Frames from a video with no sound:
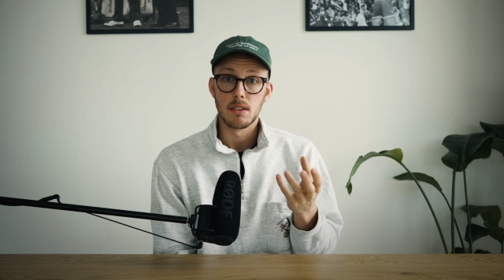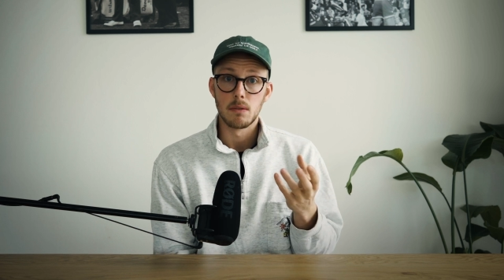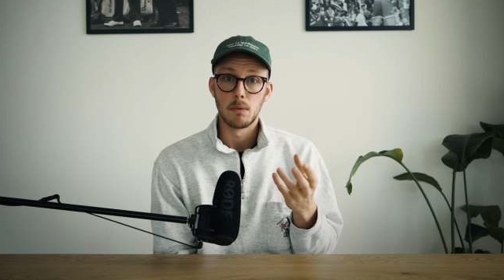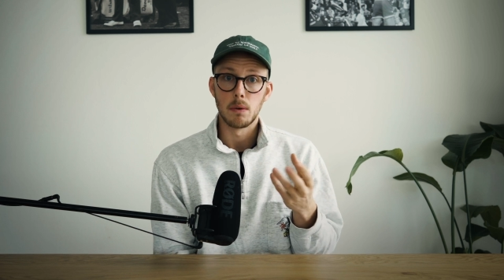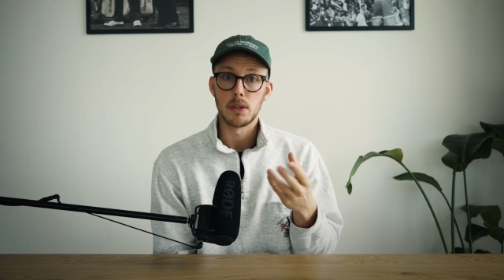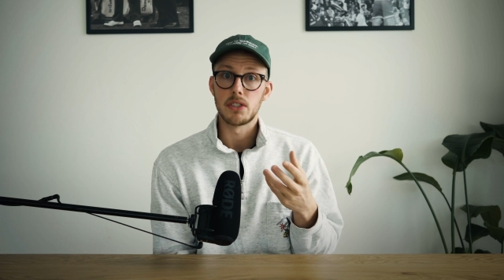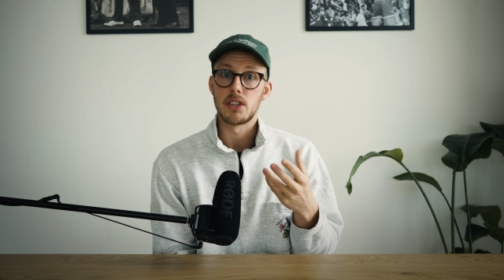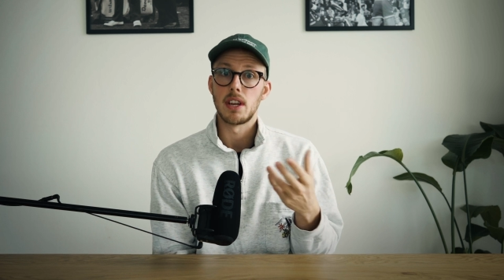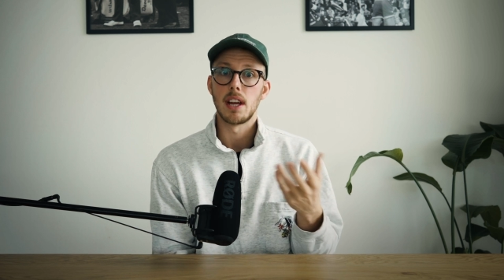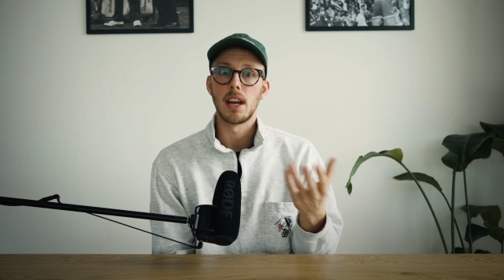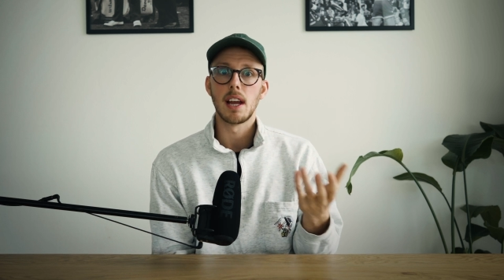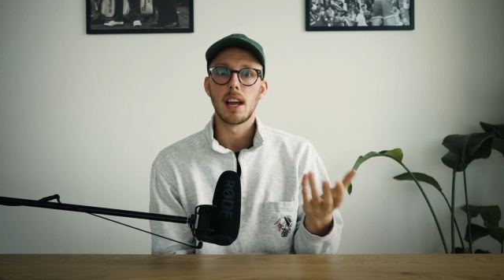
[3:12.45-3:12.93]

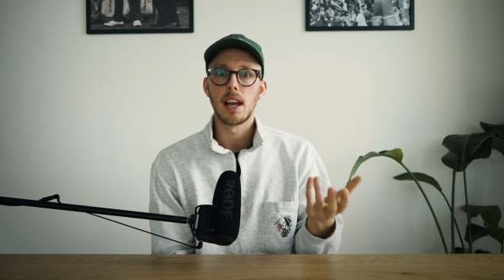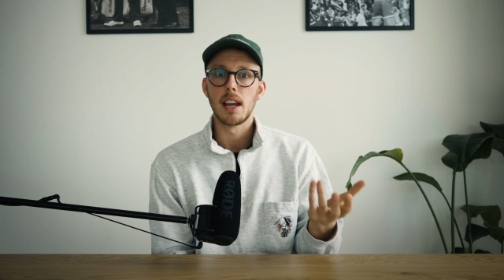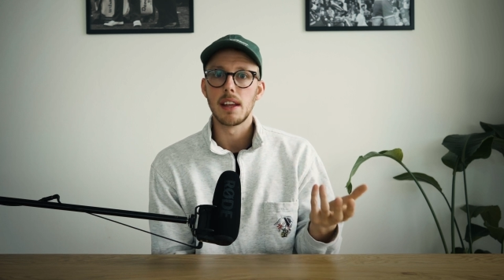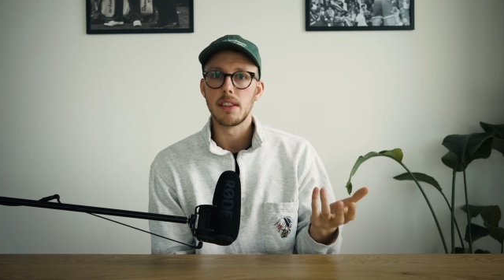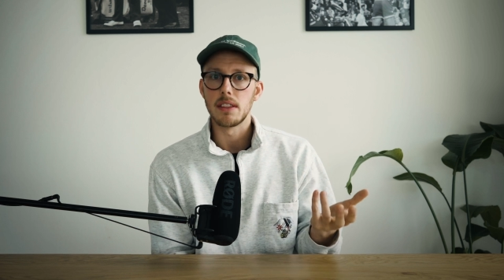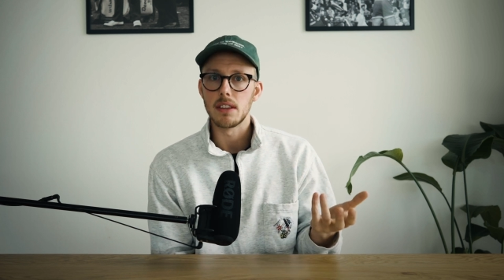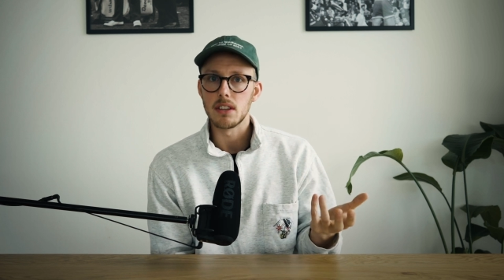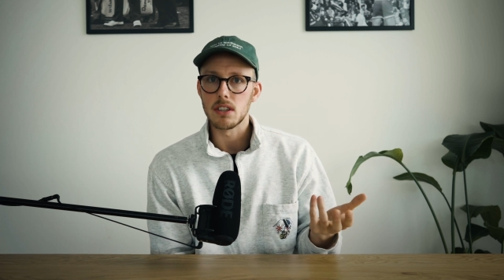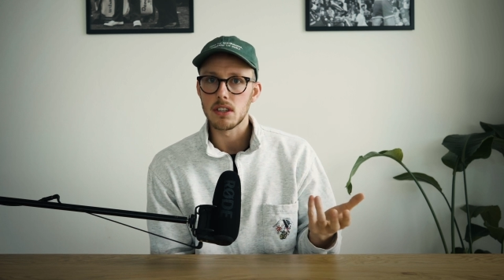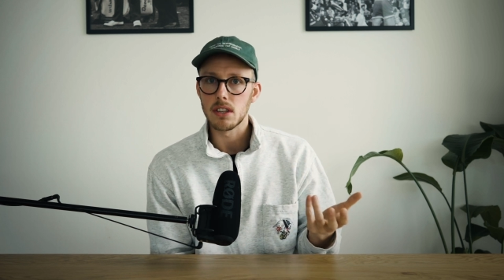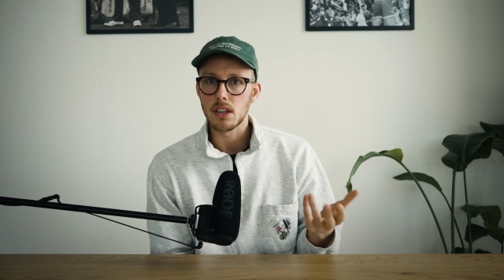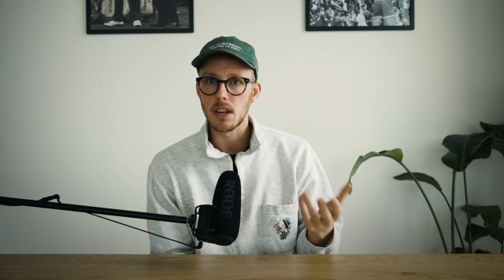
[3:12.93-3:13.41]
What's hanging in
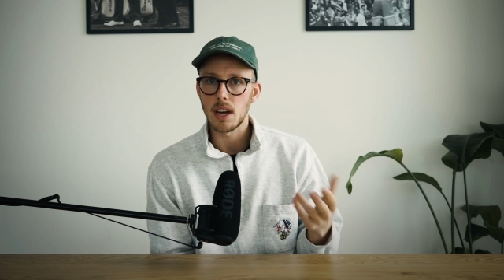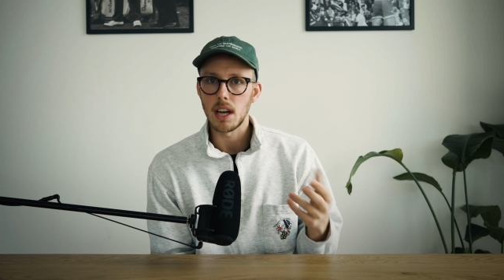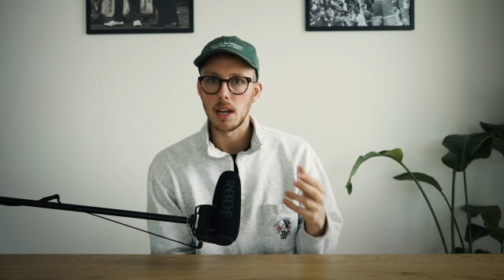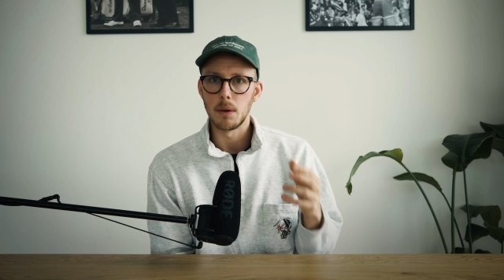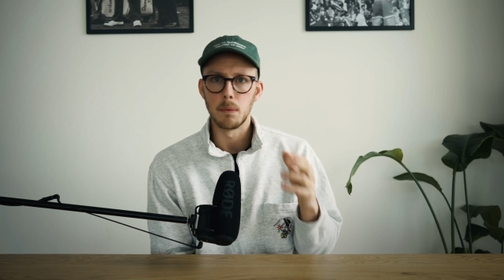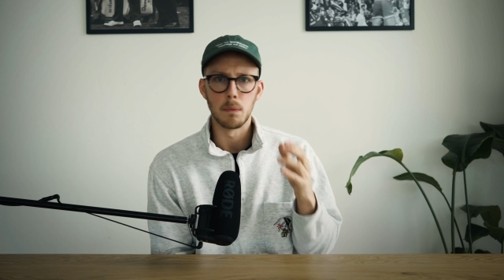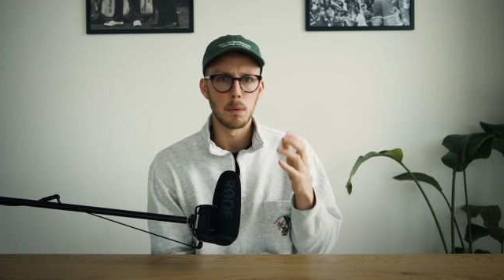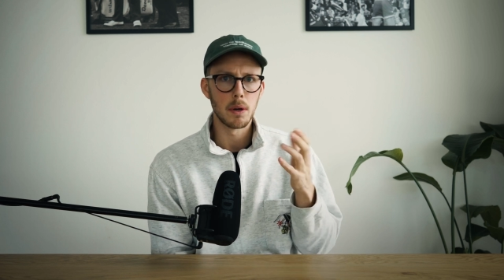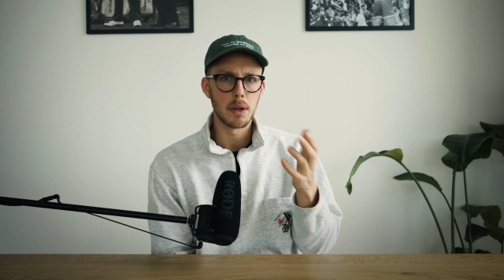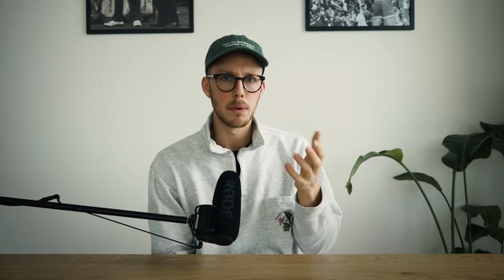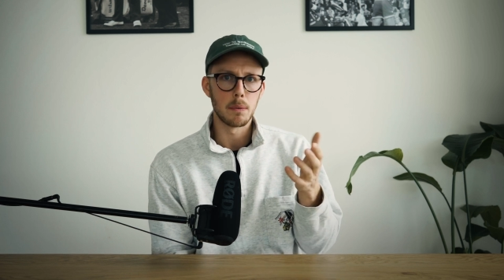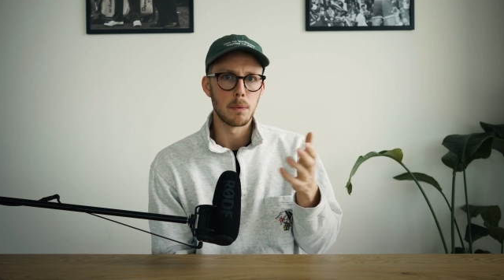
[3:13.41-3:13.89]
the sky?
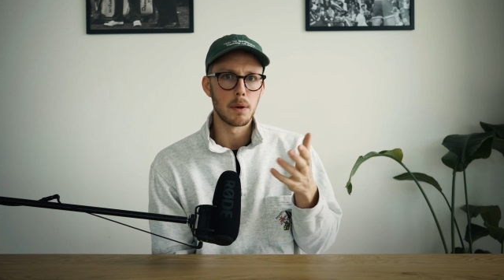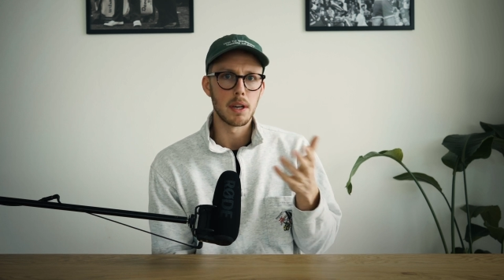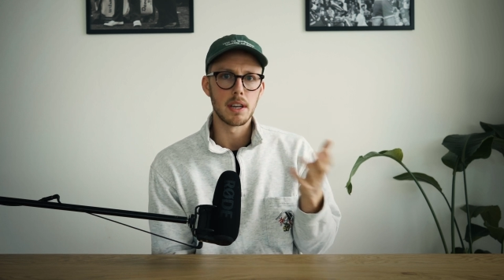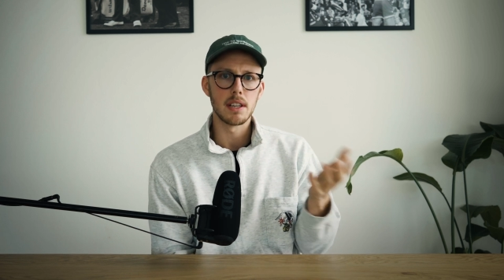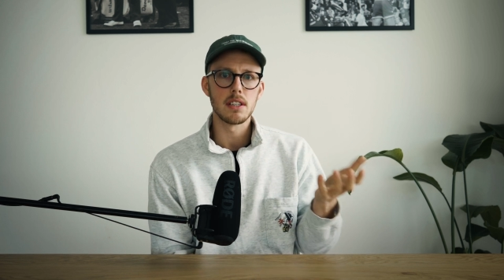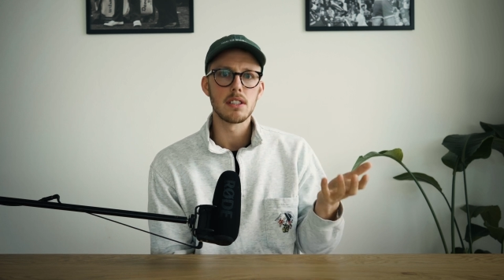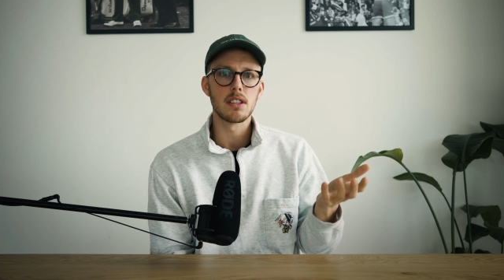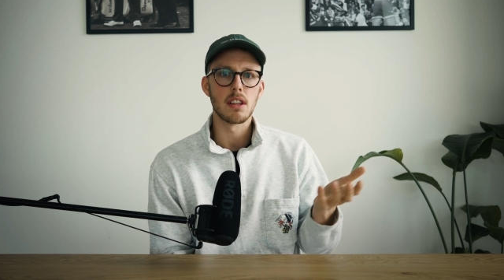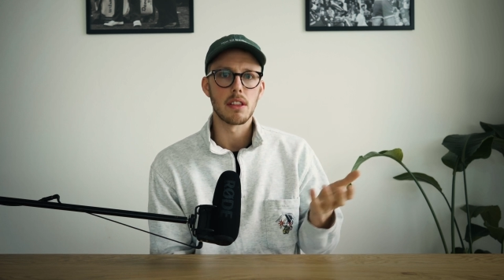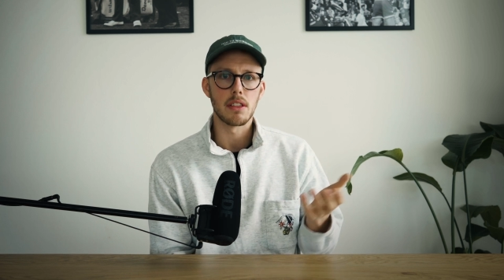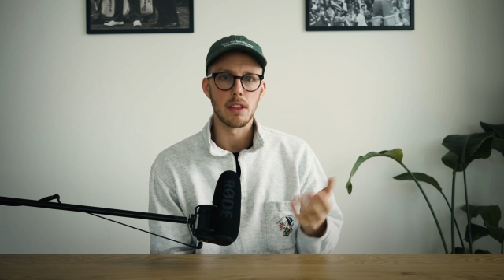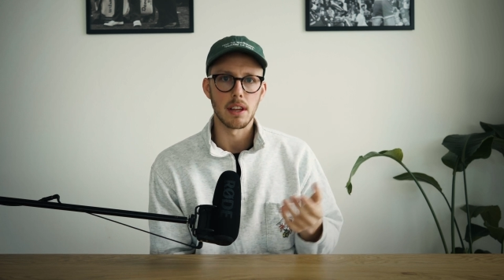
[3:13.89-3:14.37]
What
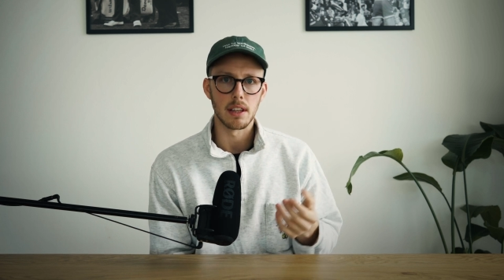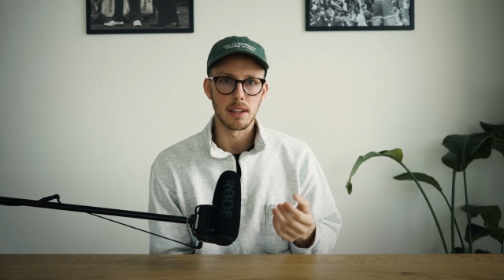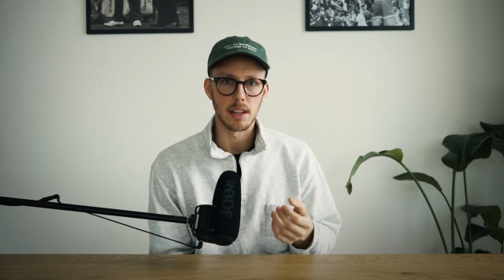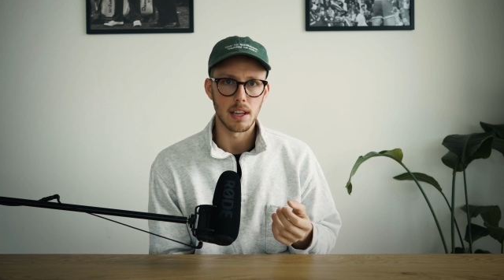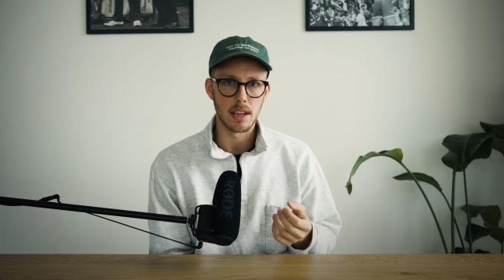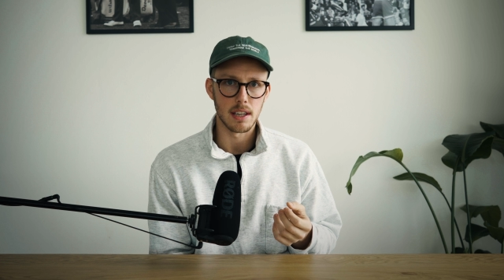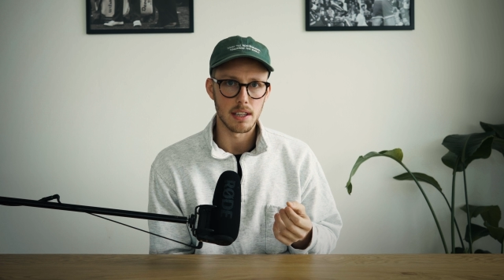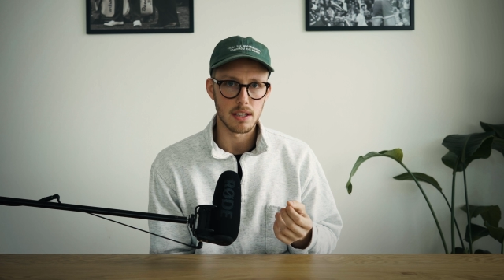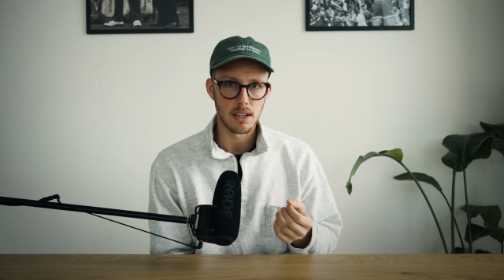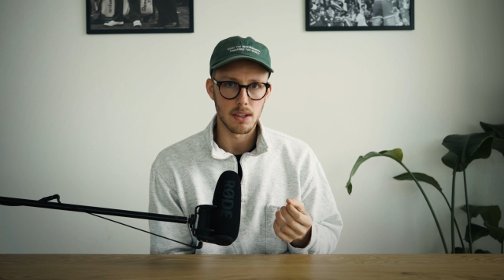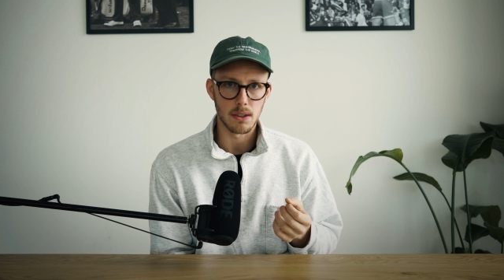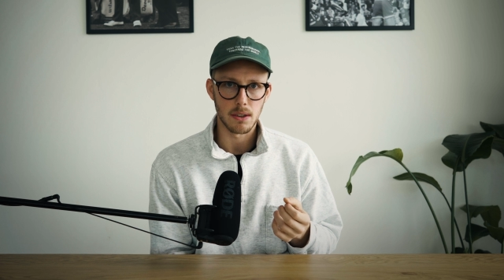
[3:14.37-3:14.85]
is the thing that
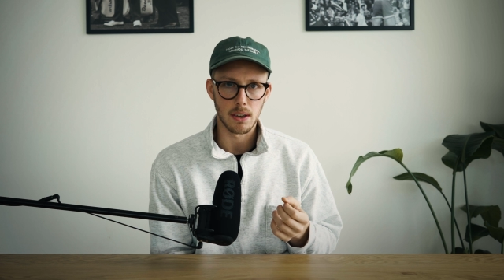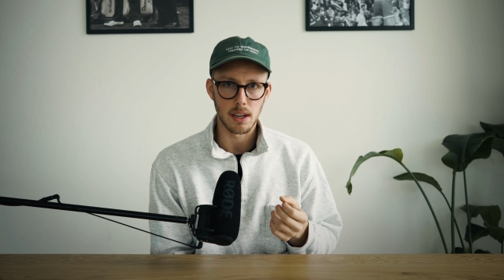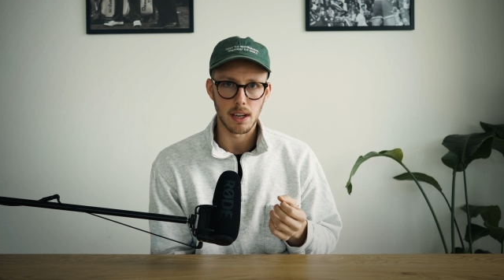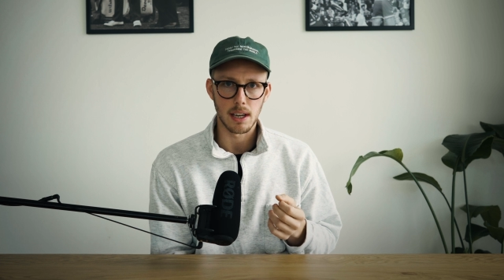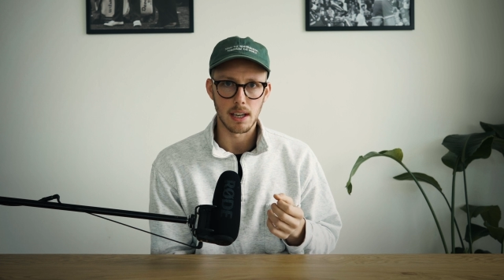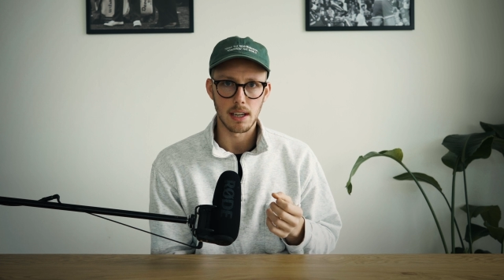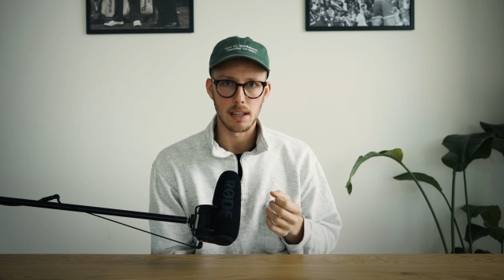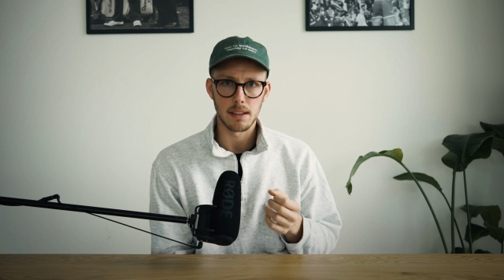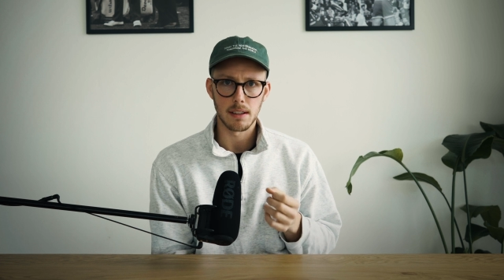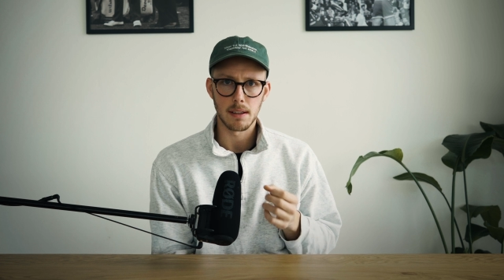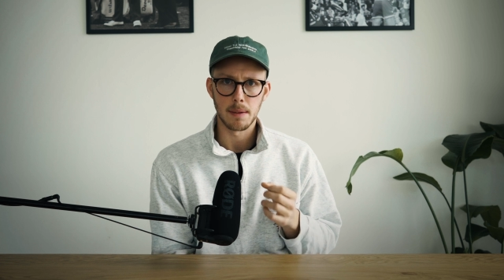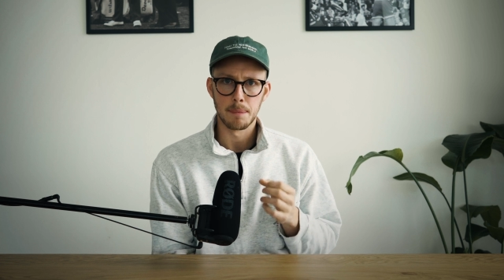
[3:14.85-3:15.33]
he's looking
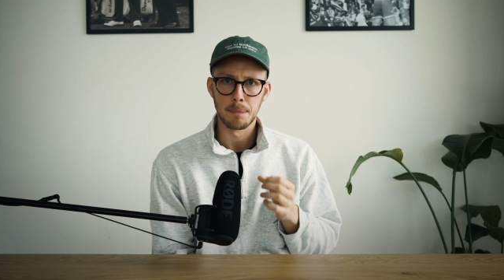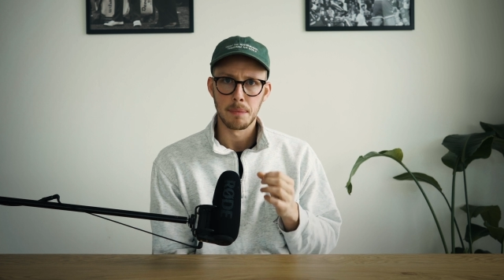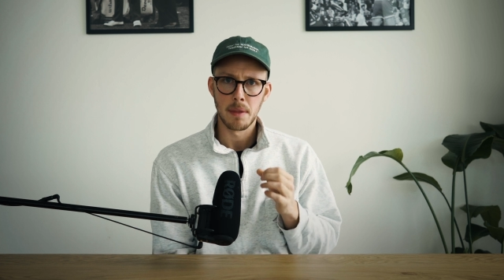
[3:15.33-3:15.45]
at?